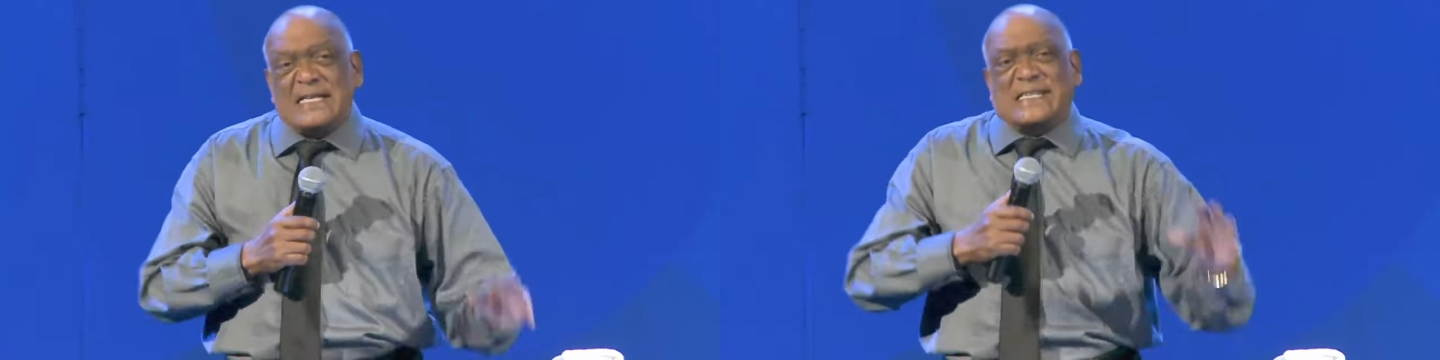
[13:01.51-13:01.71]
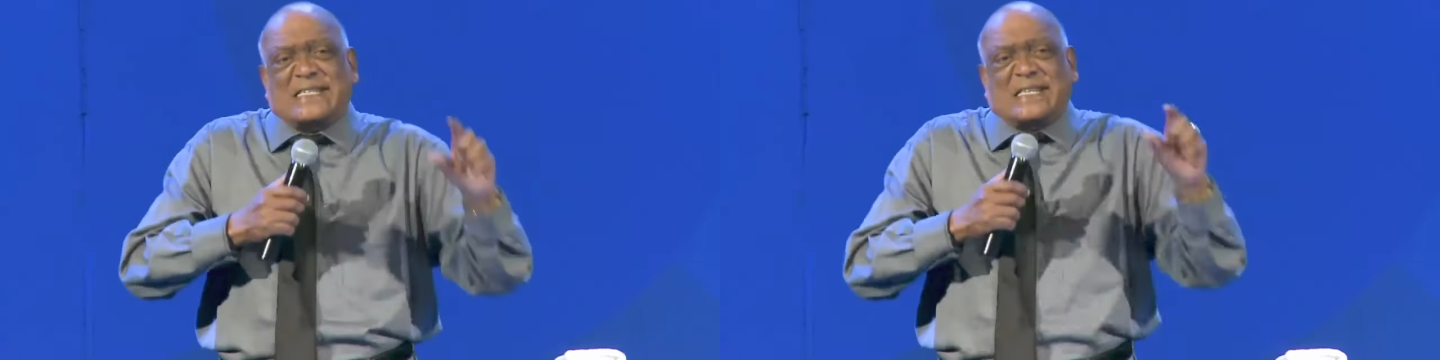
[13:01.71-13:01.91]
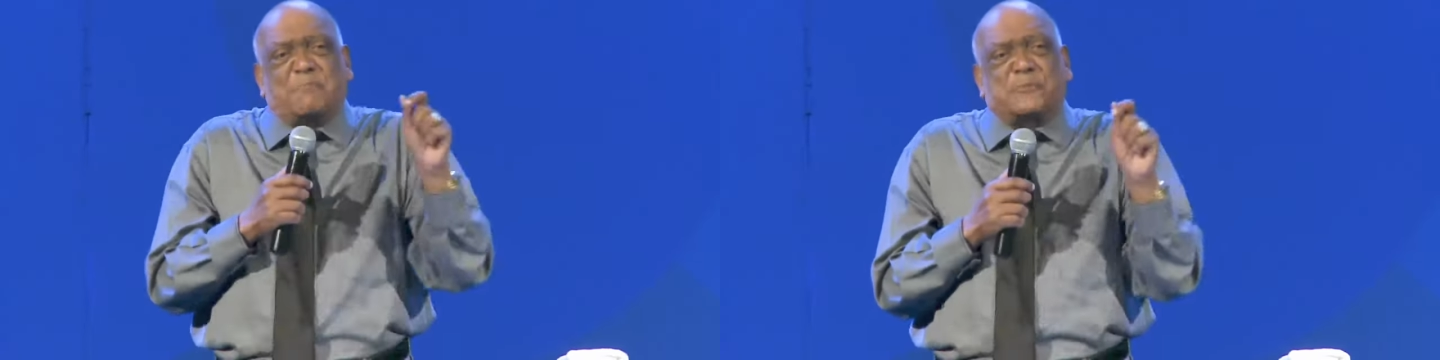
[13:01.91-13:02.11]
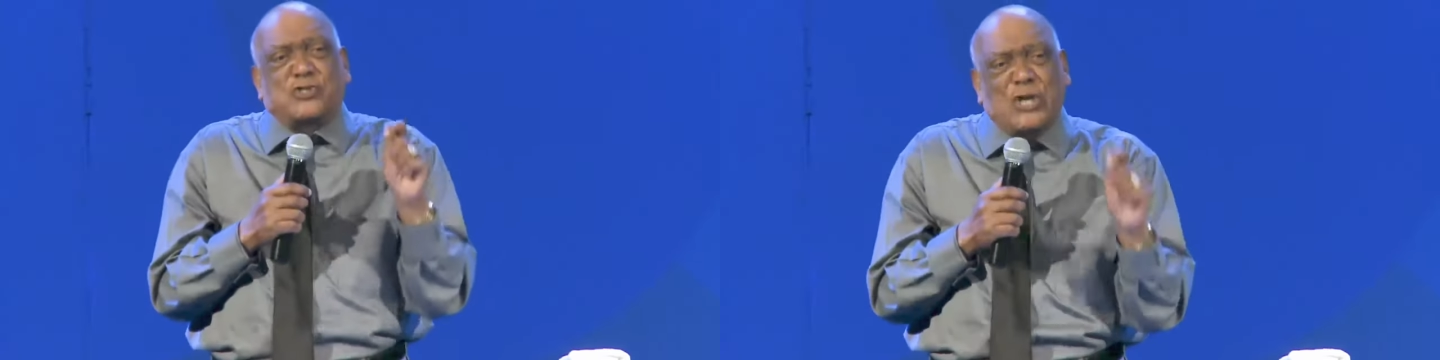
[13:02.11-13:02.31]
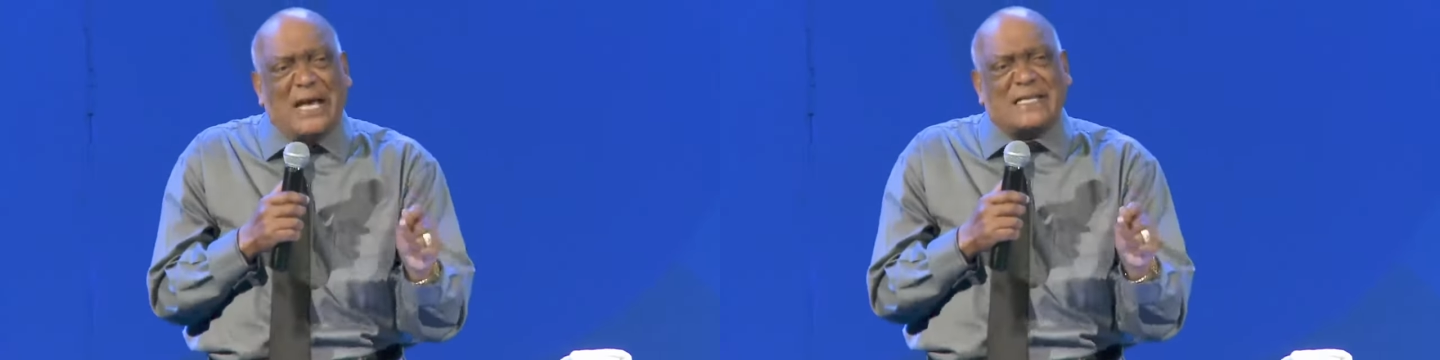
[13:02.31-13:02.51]
He
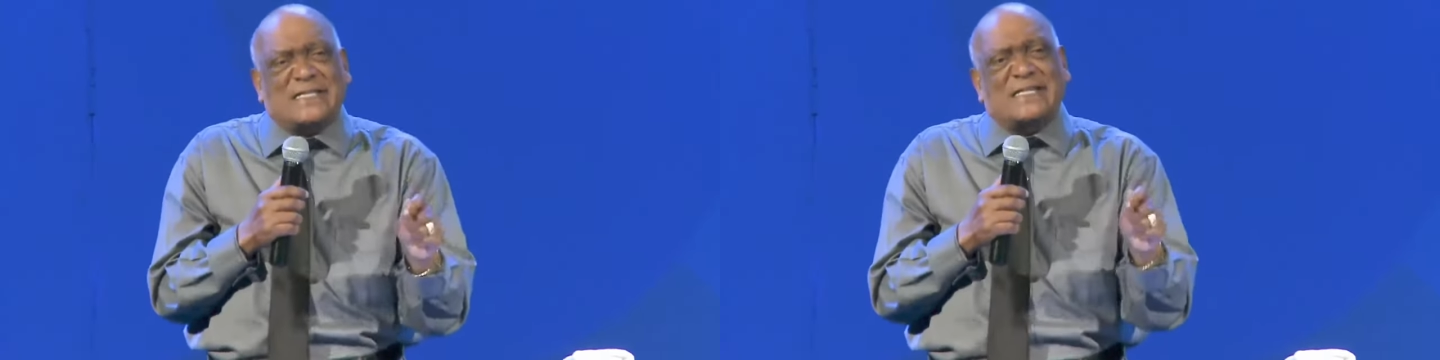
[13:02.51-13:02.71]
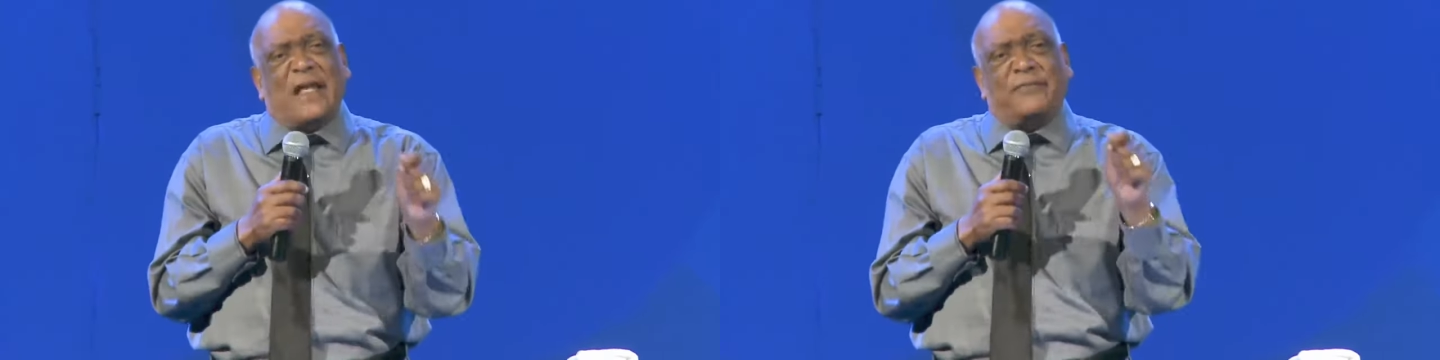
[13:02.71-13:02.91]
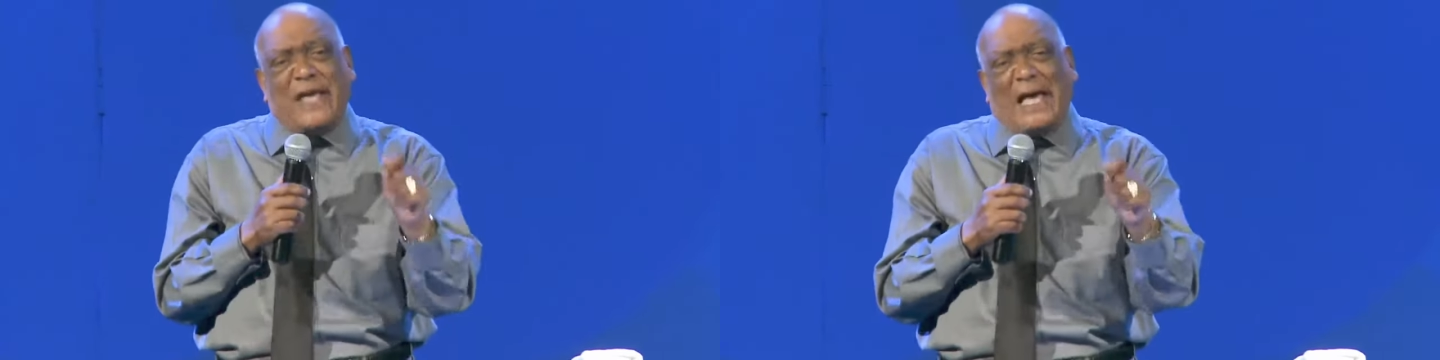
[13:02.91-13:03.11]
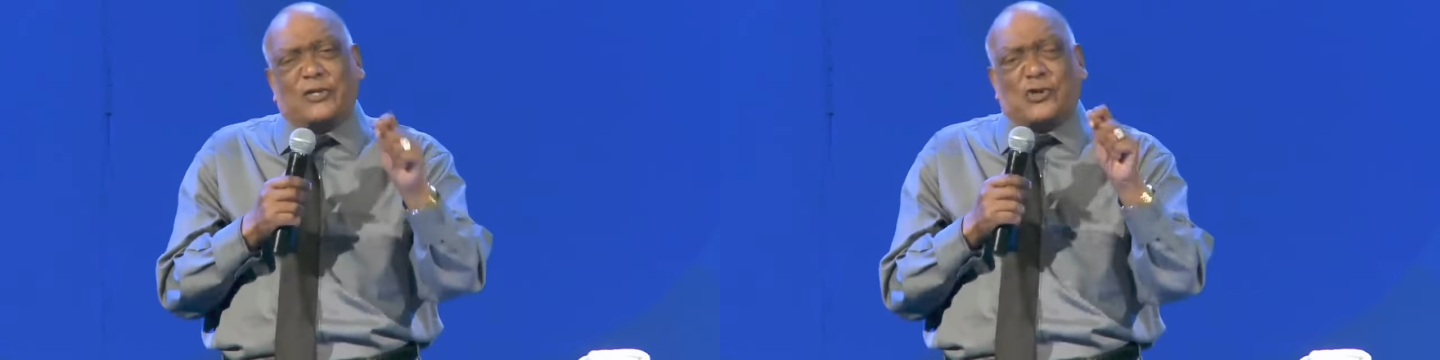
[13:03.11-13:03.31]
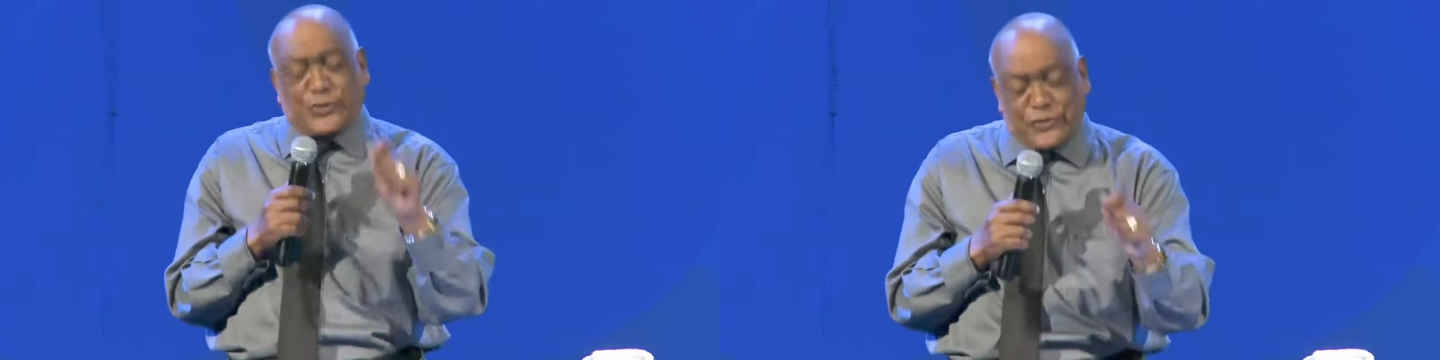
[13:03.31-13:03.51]
subjects
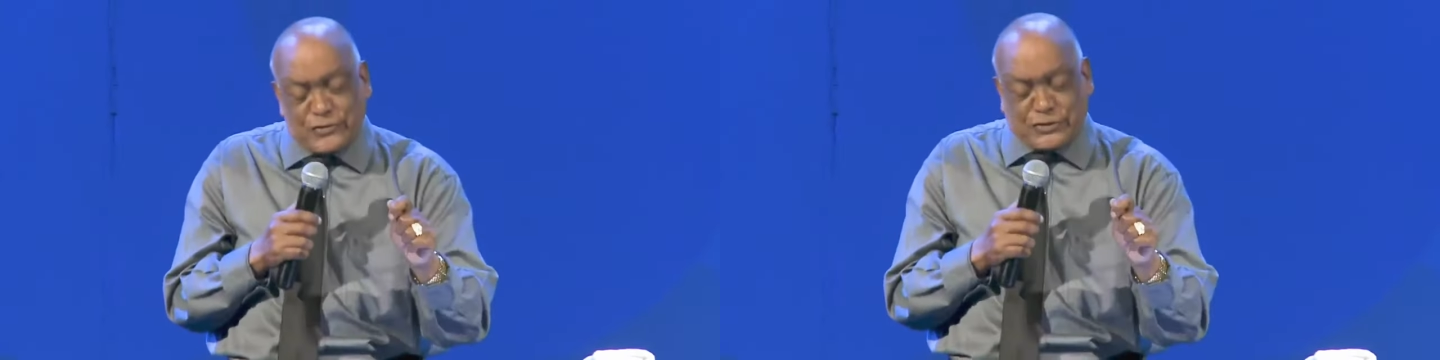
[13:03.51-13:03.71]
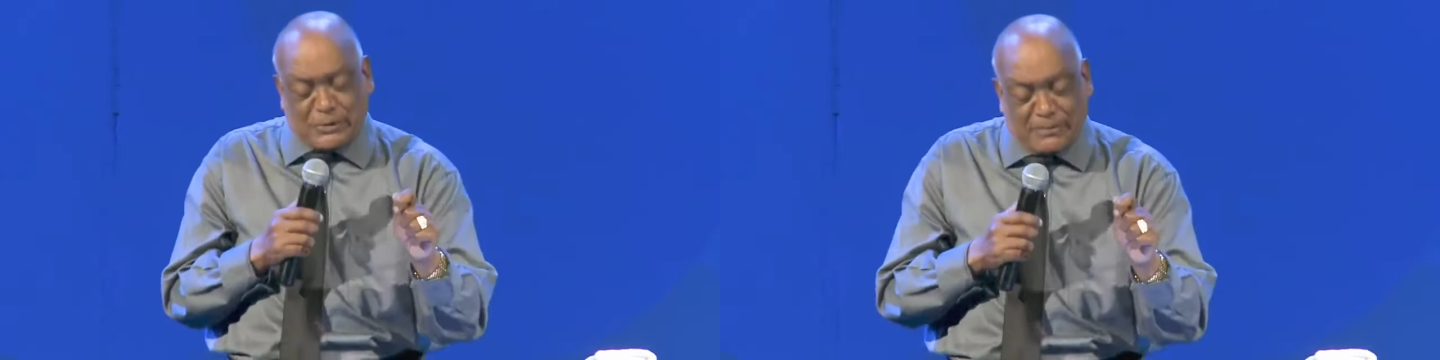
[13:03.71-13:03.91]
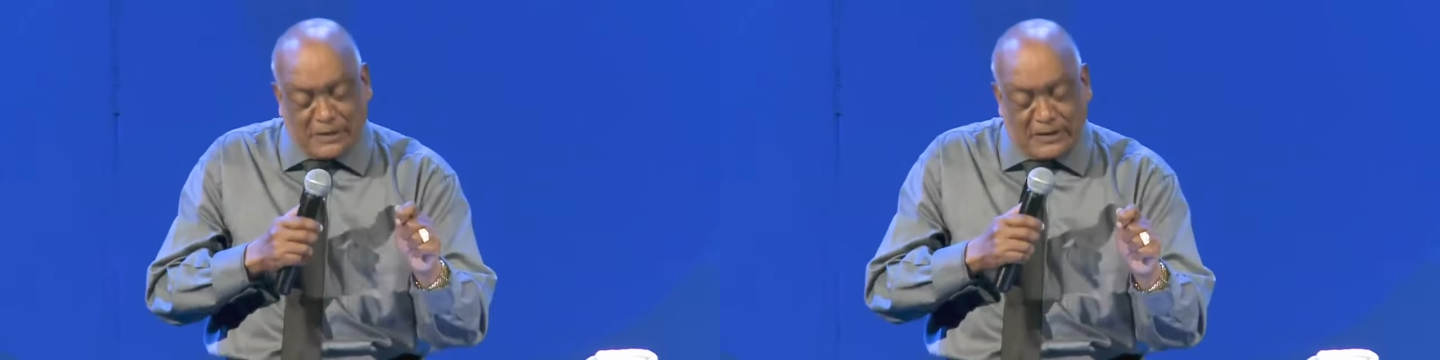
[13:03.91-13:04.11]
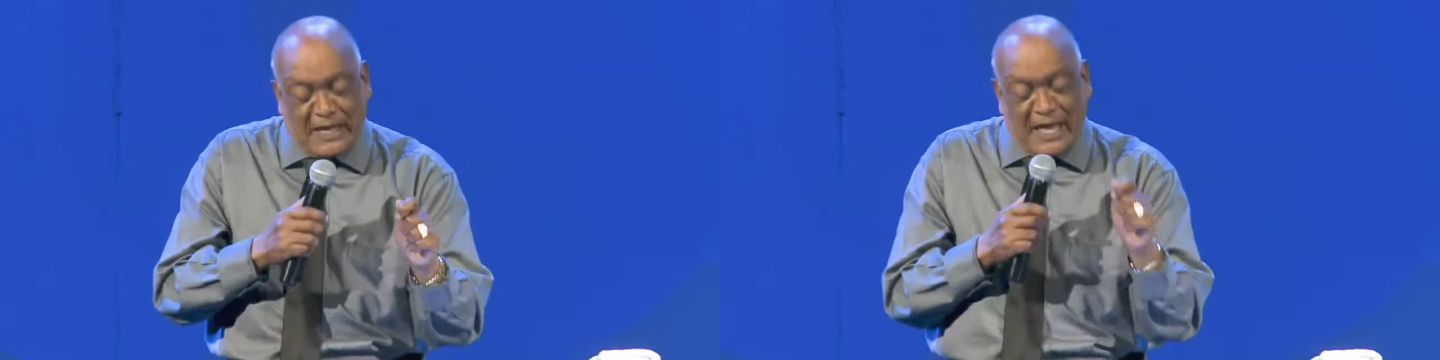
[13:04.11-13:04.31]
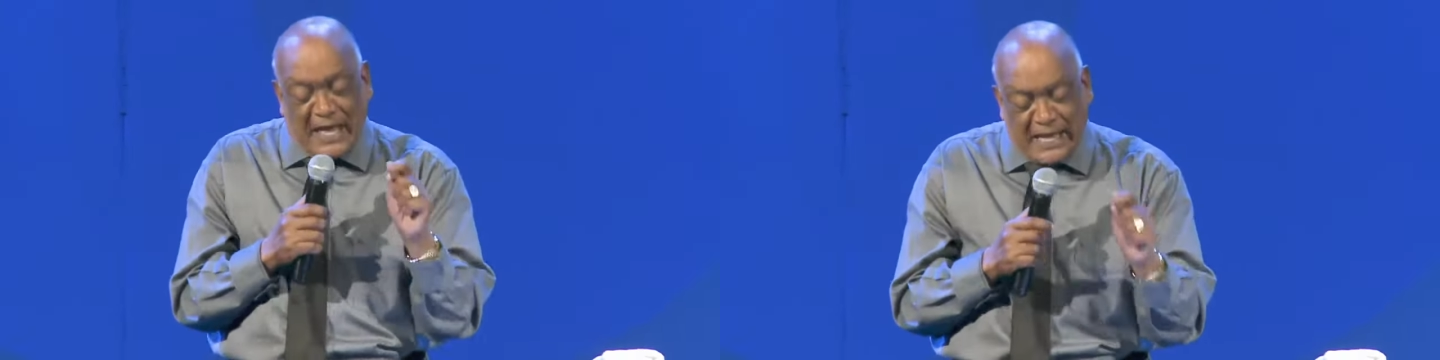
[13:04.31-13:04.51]
that crucible